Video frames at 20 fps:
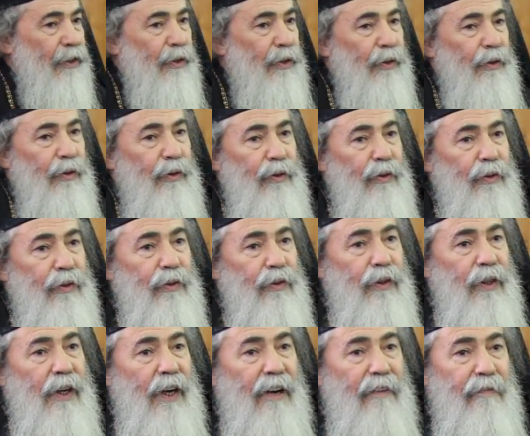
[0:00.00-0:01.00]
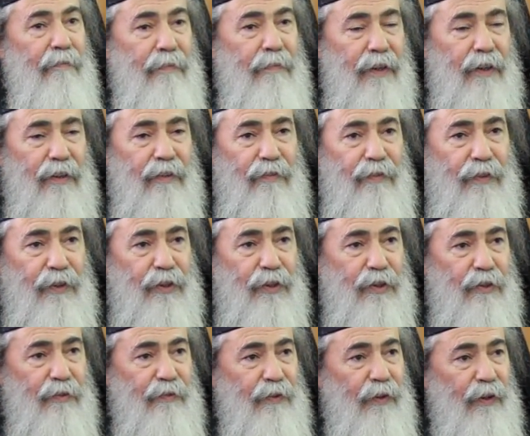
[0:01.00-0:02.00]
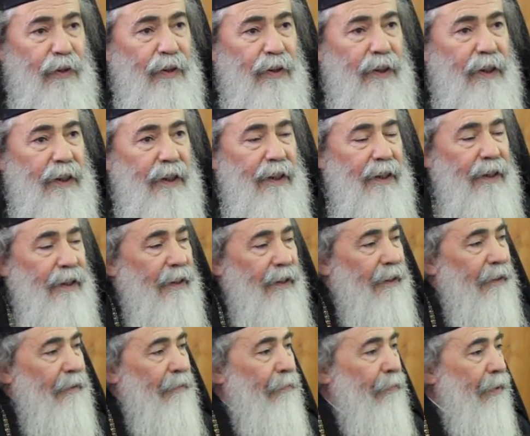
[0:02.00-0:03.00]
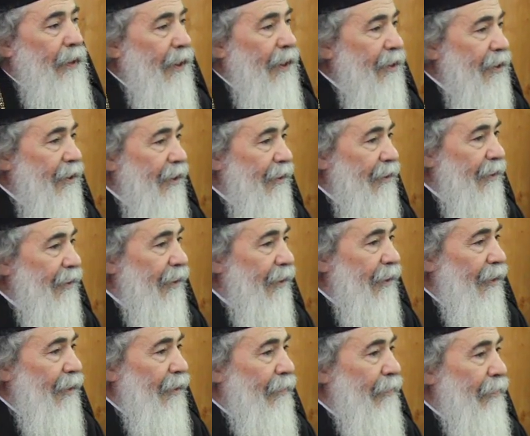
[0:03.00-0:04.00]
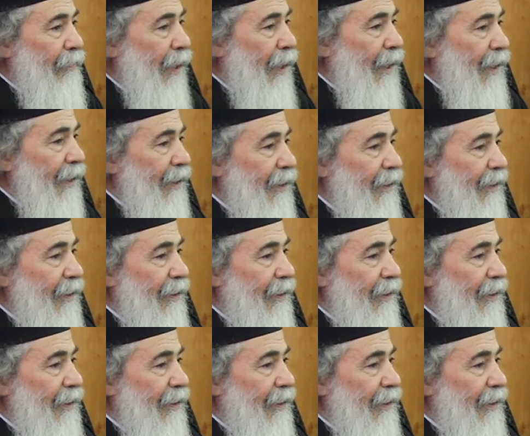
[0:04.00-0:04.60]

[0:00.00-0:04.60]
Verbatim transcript: to have been, first of all, uh, blessed by